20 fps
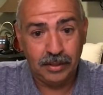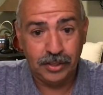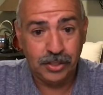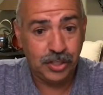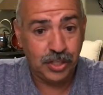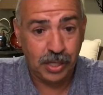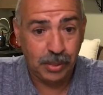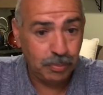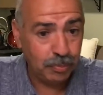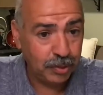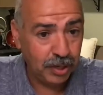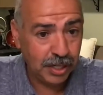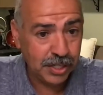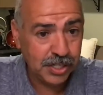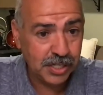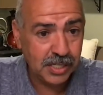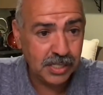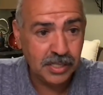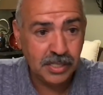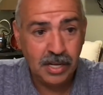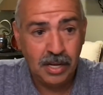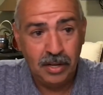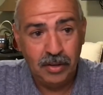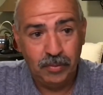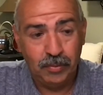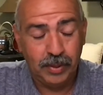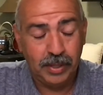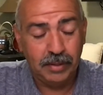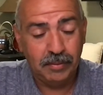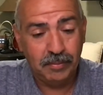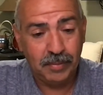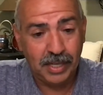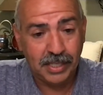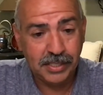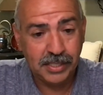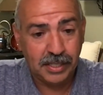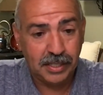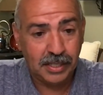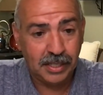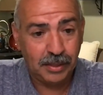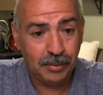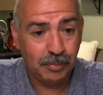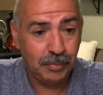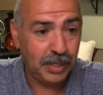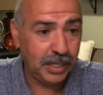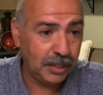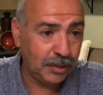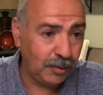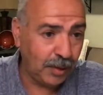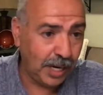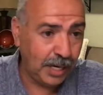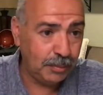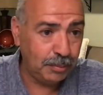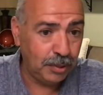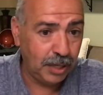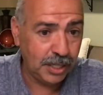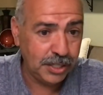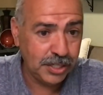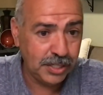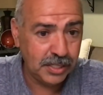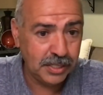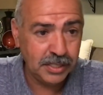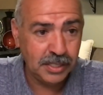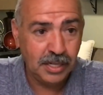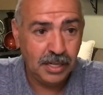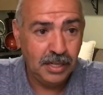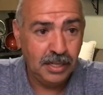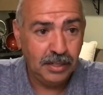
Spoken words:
cheap brushes. We invested in mid-grade brushes.